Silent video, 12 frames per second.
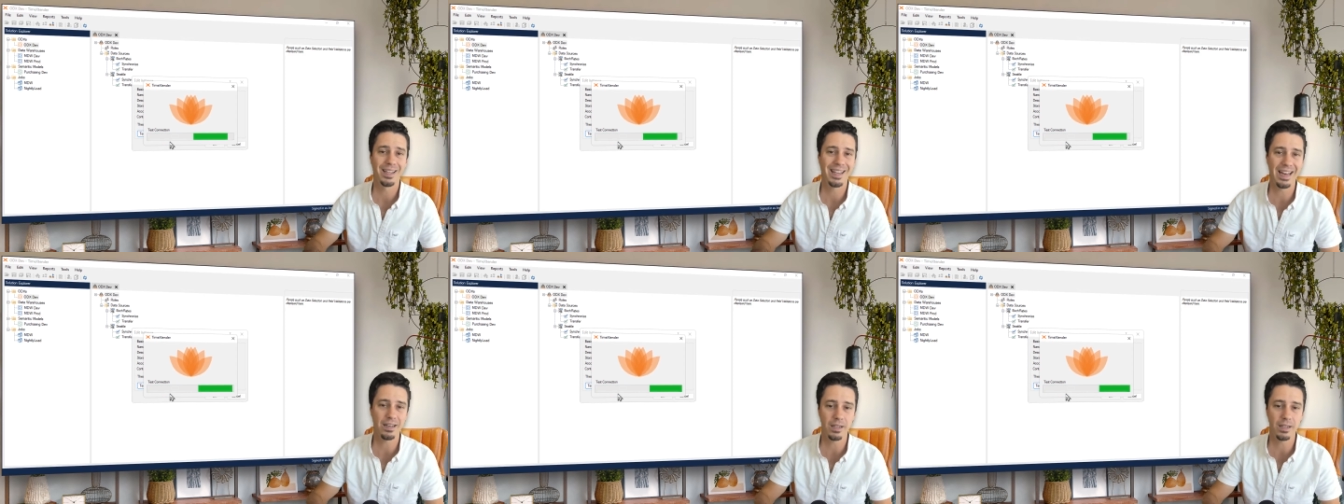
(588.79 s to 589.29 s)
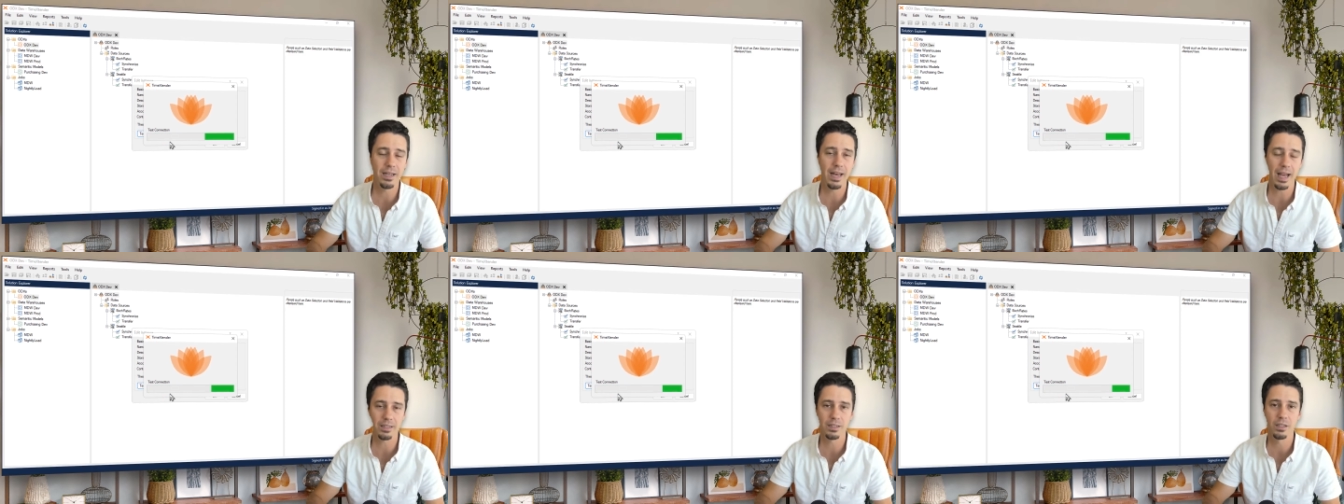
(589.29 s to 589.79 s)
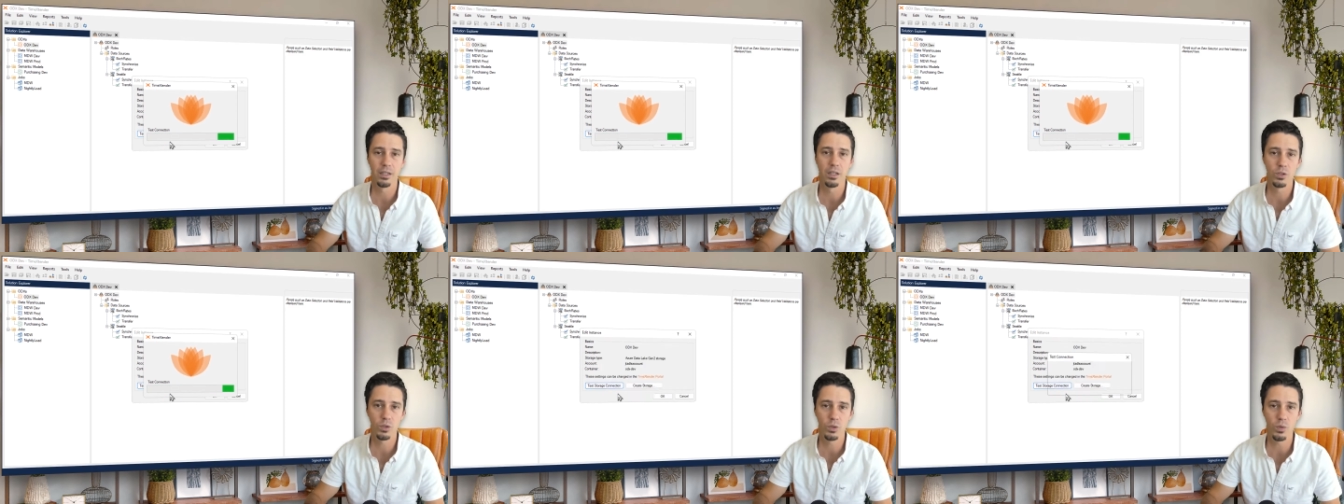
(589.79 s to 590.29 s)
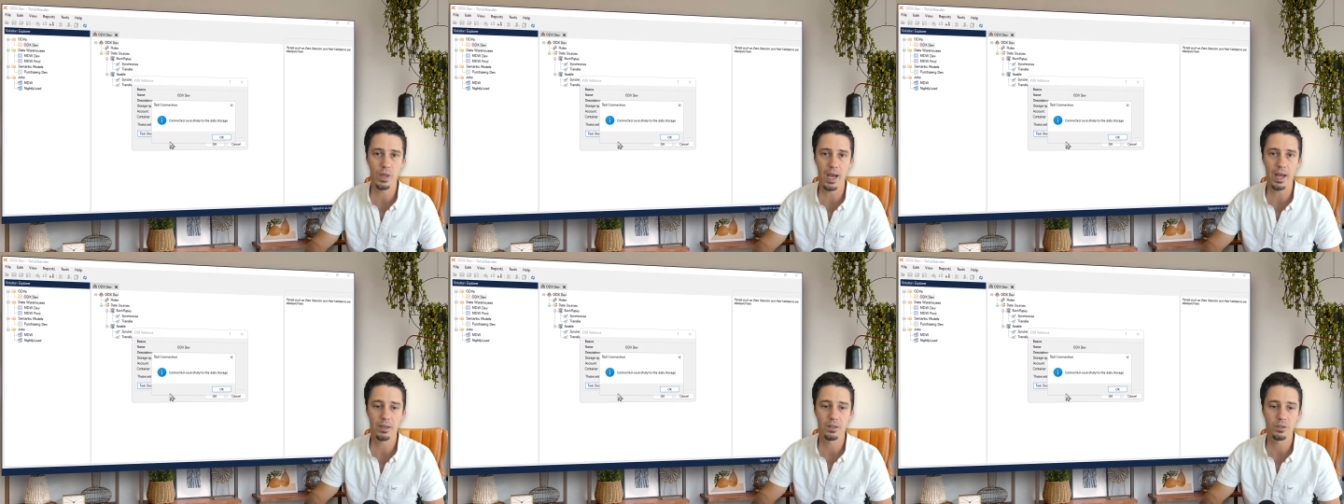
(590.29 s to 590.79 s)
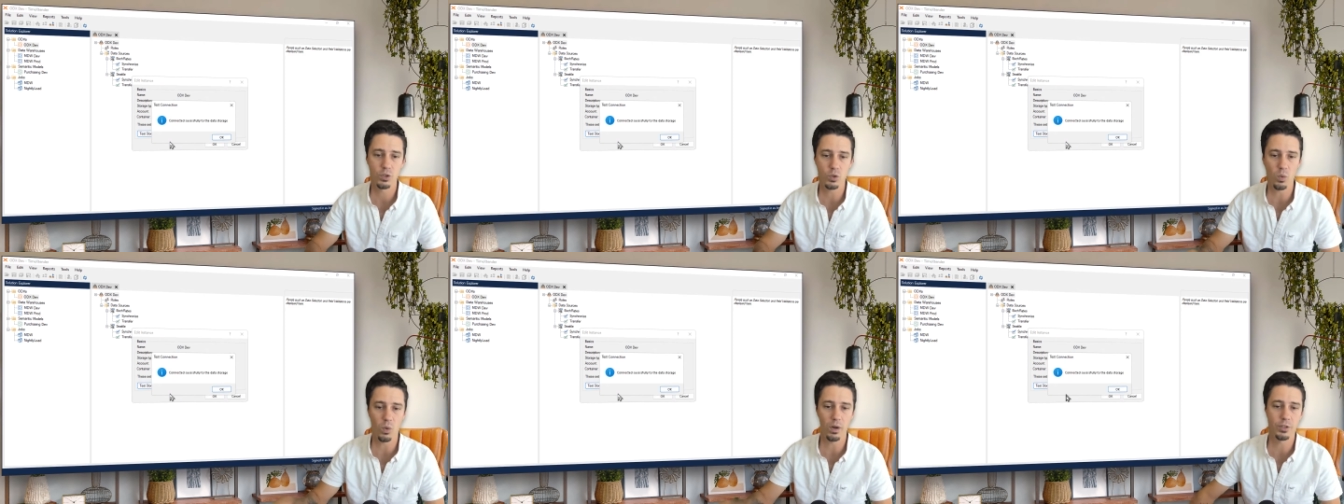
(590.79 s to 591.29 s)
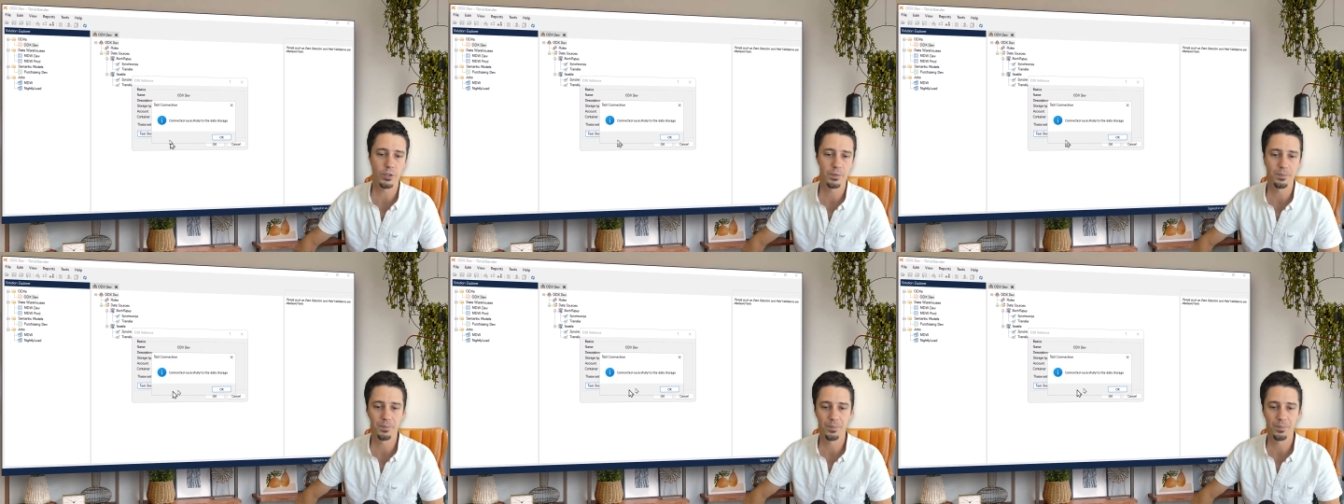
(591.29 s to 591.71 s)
can connect to that storage.